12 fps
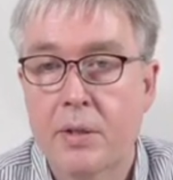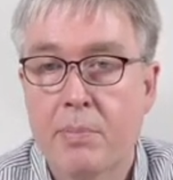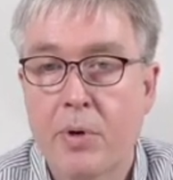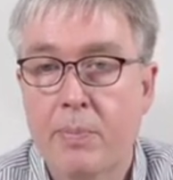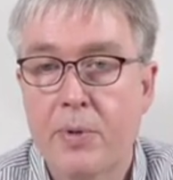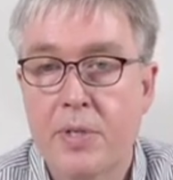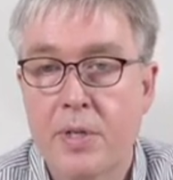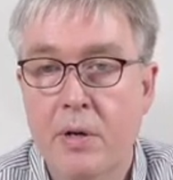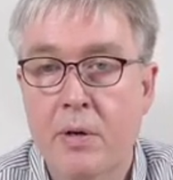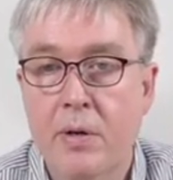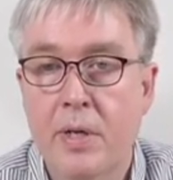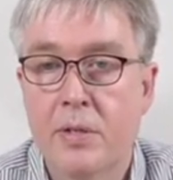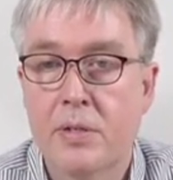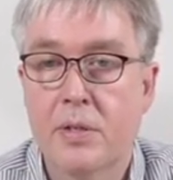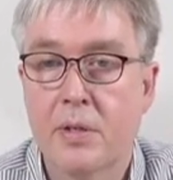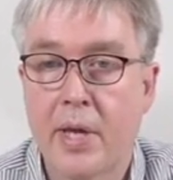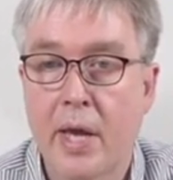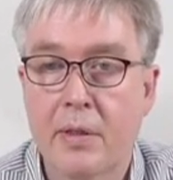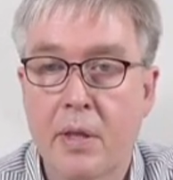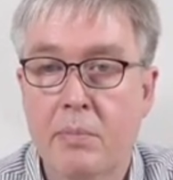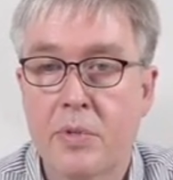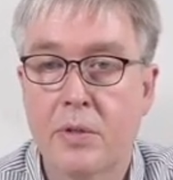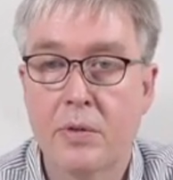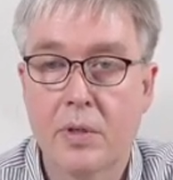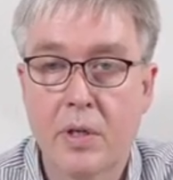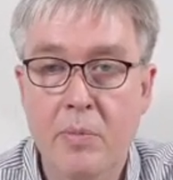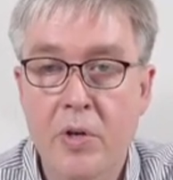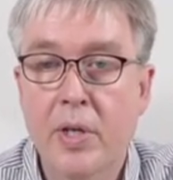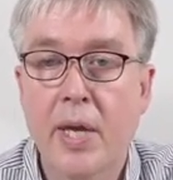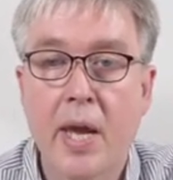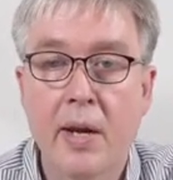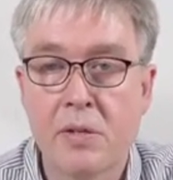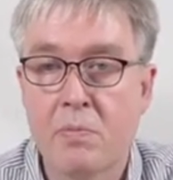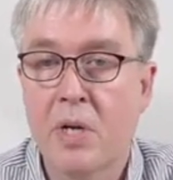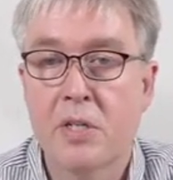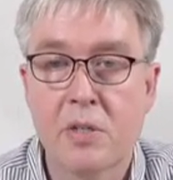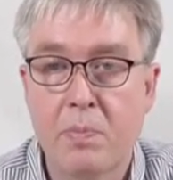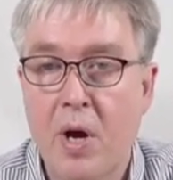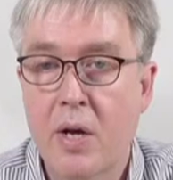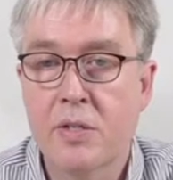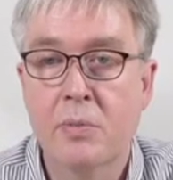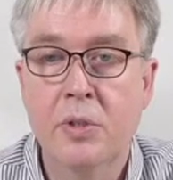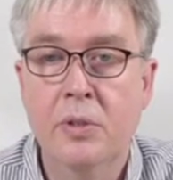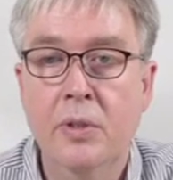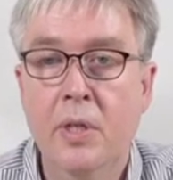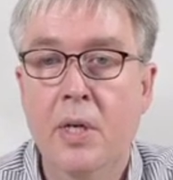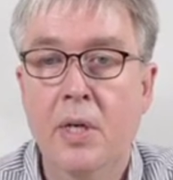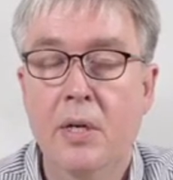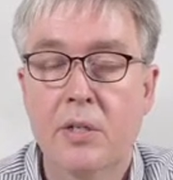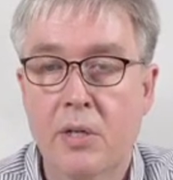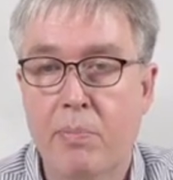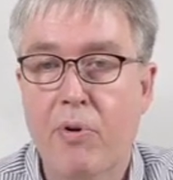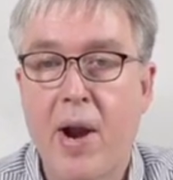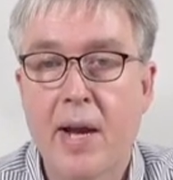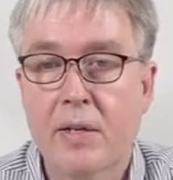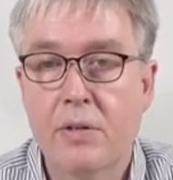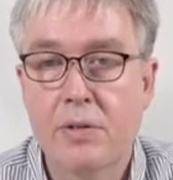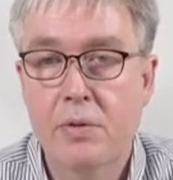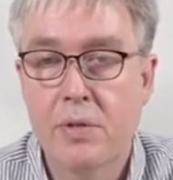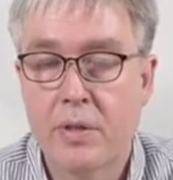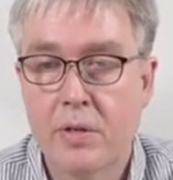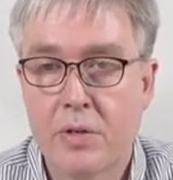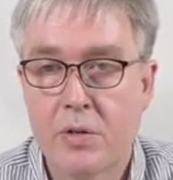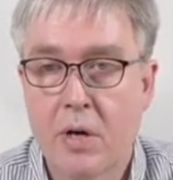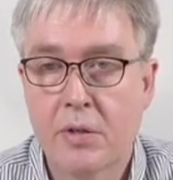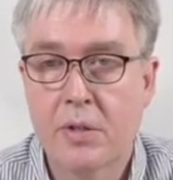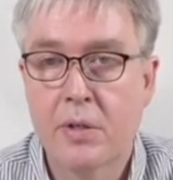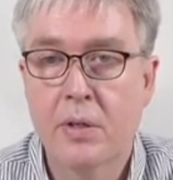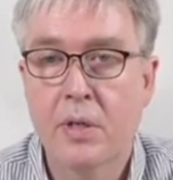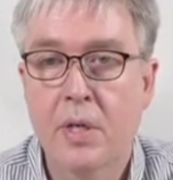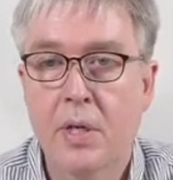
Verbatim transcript: The purpose here is to get them to communicate as much as possible, to practice using the structure.